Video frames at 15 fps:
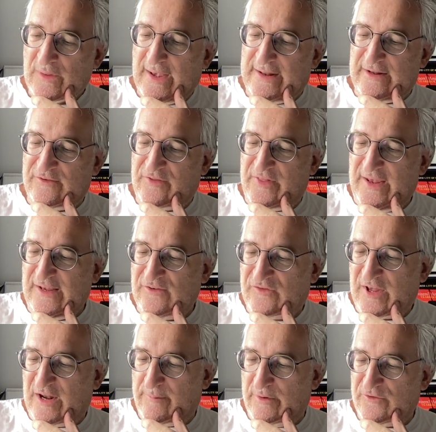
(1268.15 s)
It is these
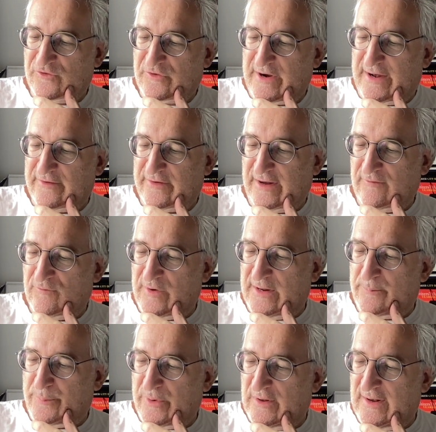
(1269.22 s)
tenements crowding
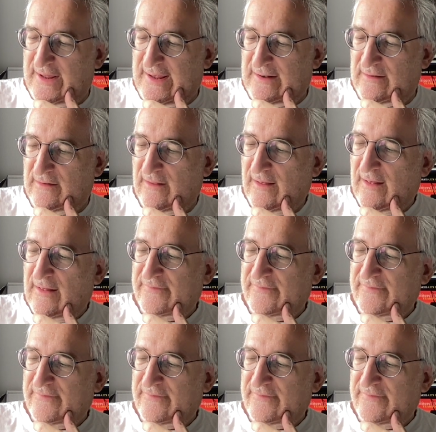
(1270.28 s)
Red Berlin